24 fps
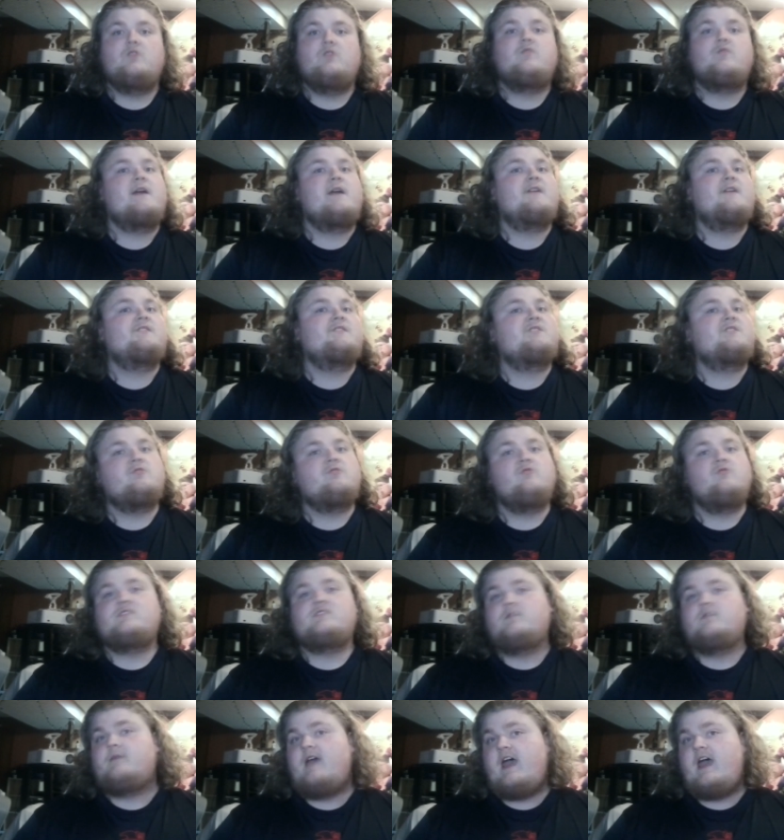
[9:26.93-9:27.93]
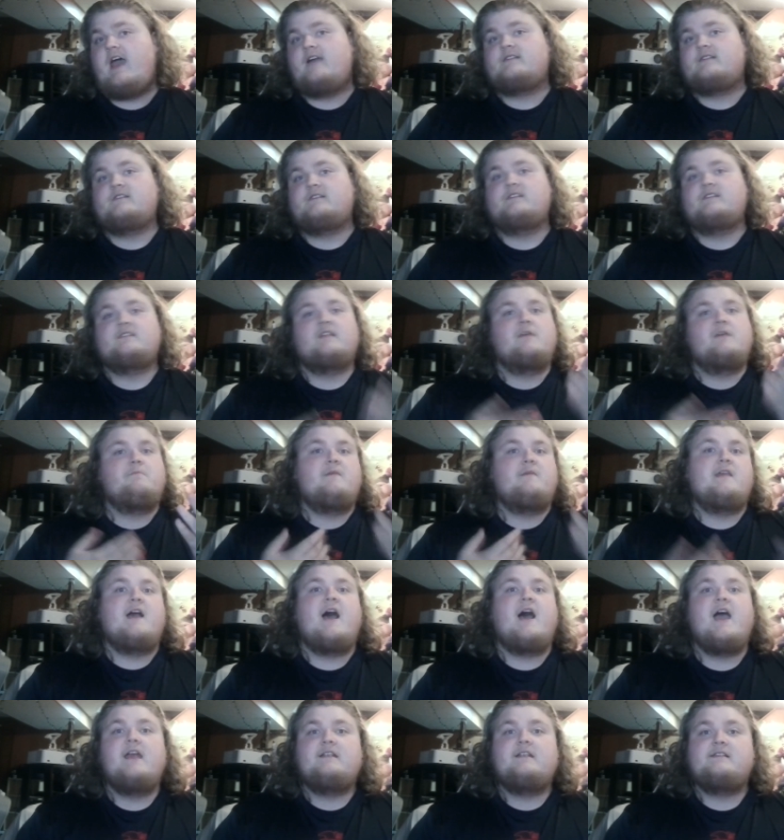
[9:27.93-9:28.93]
You'll get exclusive access like
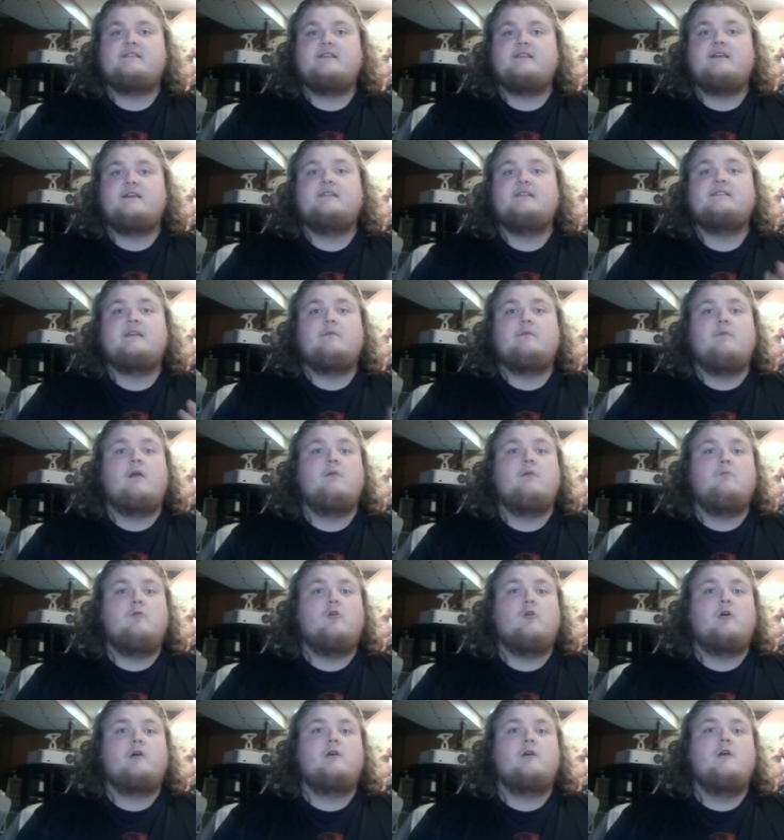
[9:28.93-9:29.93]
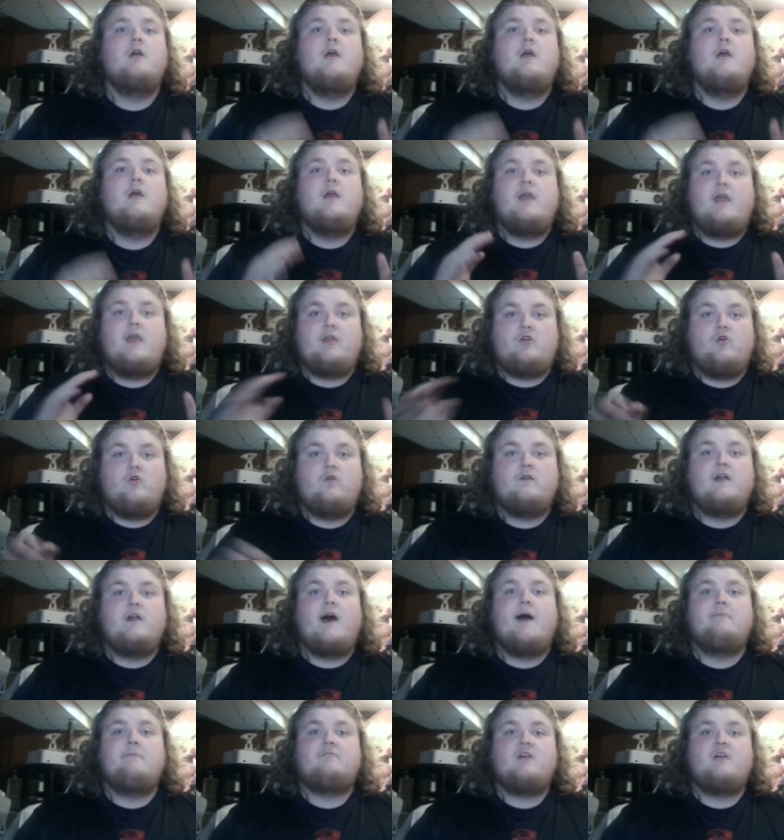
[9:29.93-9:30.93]
behind scenes and many more, including
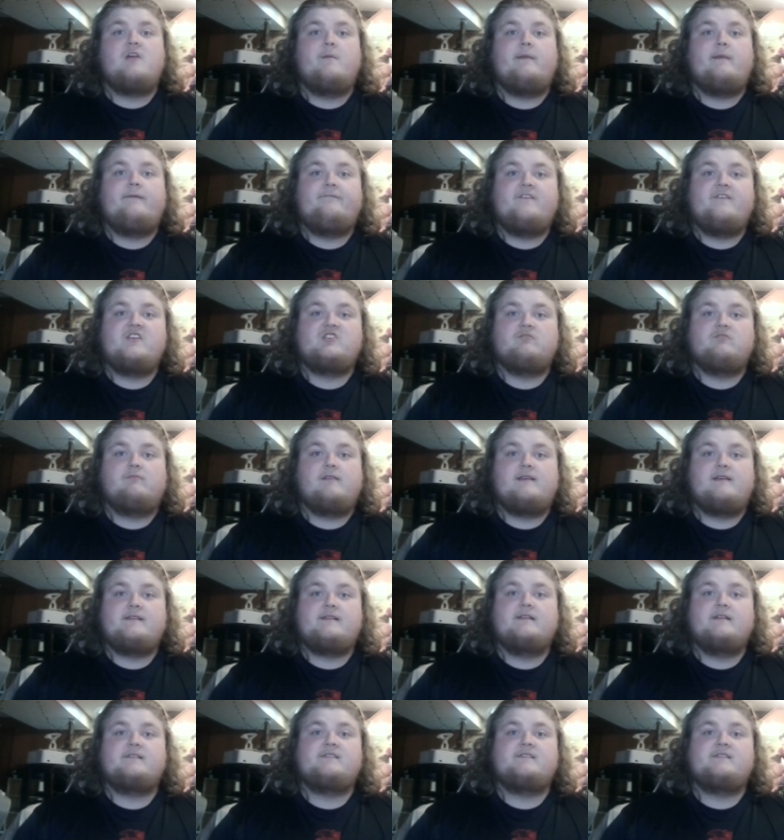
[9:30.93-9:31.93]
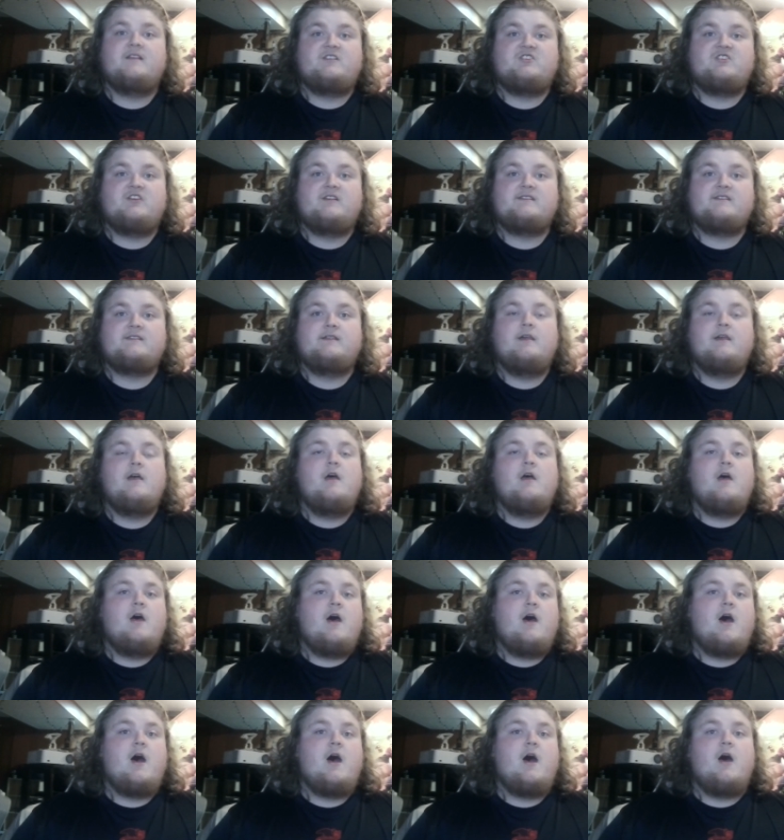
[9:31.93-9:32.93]
upcoming feature releases such as
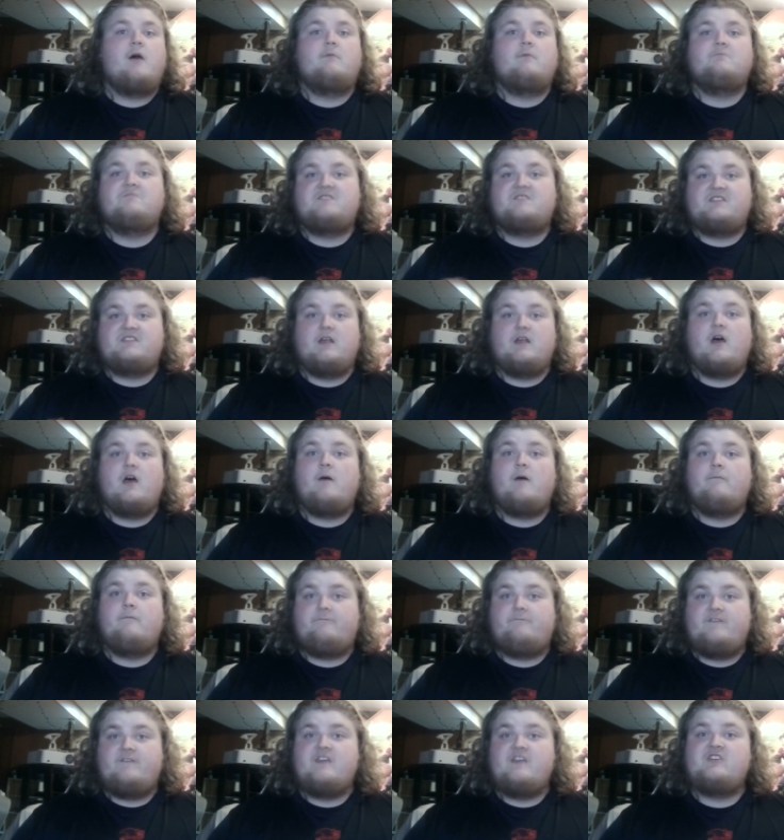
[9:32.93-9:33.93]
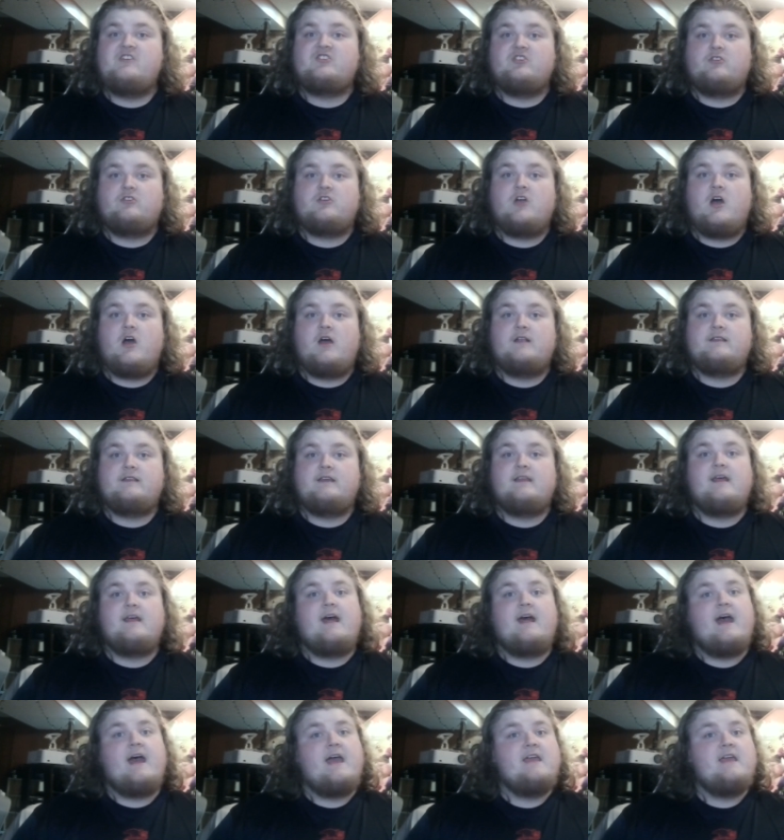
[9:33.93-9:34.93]
some future content
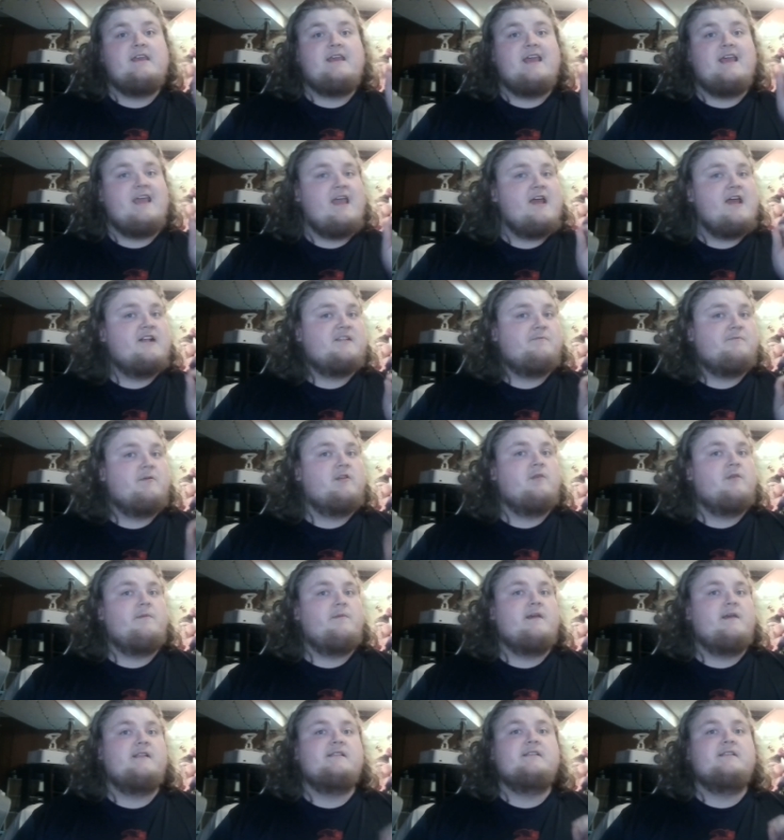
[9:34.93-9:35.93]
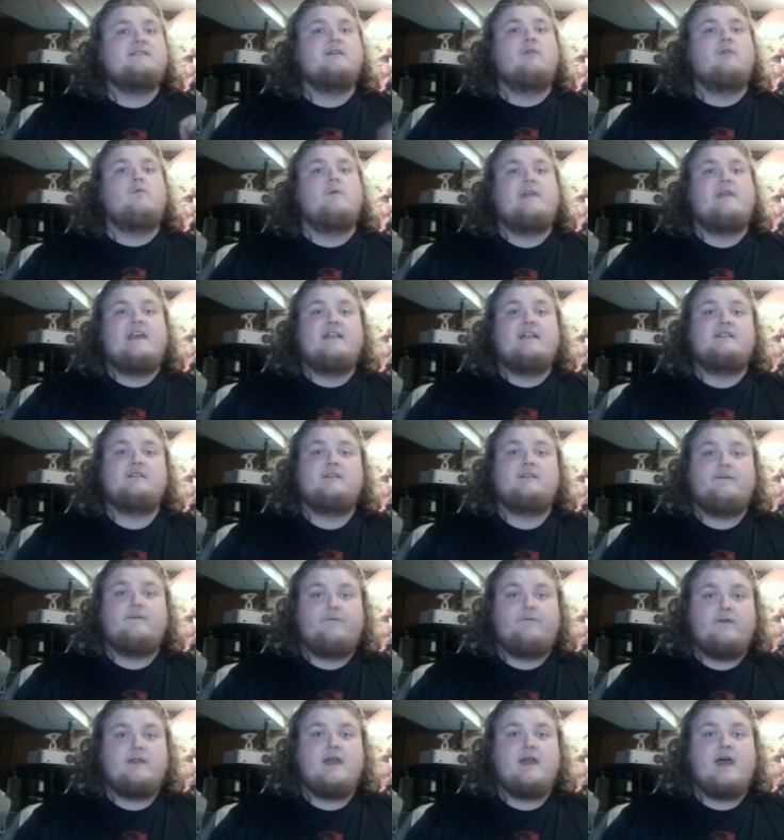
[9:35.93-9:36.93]
that I can't spill the beans until we get to the
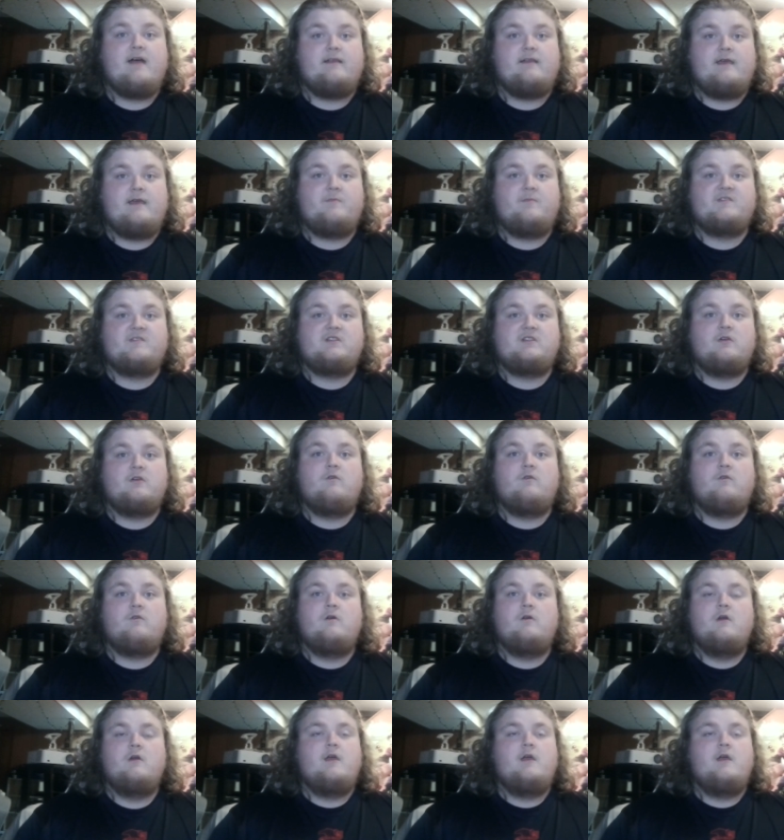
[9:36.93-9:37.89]
finale episode